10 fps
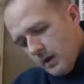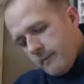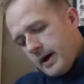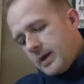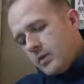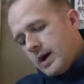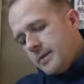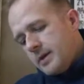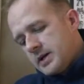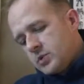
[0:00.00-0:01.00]
Mind
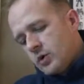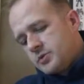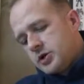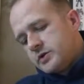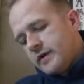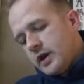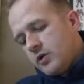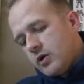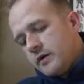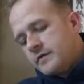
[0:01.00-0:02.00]
Wipe has a warp charge
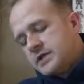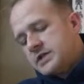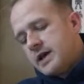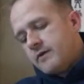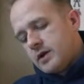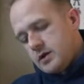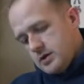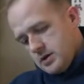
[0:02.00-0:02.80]
value of 7.